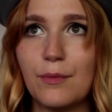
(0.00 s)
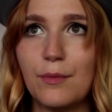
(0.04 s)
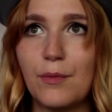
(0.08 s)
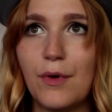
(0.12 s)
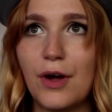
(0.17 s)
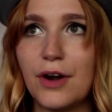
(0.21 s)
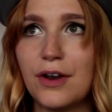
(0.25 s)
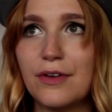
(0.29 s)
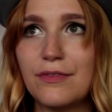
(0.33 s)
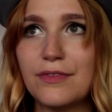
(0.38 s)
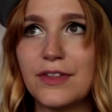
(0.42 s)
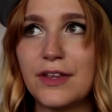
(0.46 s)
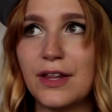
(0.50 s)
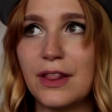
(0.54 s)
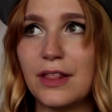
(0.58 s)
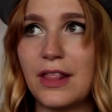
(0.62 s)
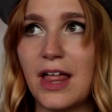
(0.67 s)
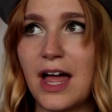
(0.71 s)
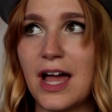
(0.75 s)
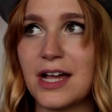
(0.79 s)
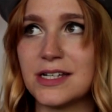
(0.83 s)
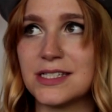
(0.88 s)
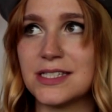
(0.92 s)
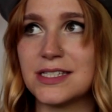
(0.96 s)
one of the
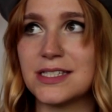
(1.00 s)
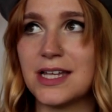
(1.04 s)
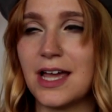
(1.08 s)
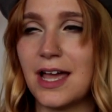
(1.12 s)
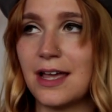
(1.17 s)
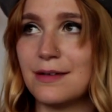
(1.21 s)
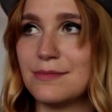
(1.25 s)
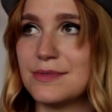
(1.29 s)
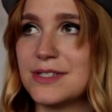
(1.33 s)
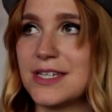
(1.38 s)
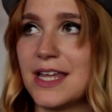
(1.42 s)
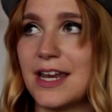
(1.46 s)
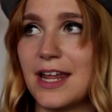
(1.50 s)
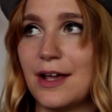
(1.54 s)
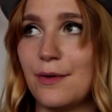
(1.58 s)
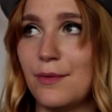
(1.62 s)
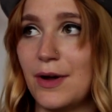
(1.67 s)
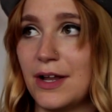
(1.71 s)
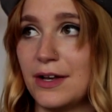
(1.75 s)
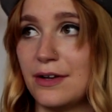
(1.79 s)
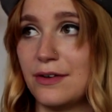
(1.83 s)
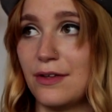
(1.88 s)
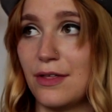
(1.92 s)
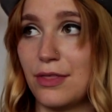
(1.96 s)
last times that I
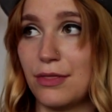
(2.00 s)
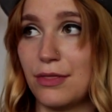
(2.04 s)
went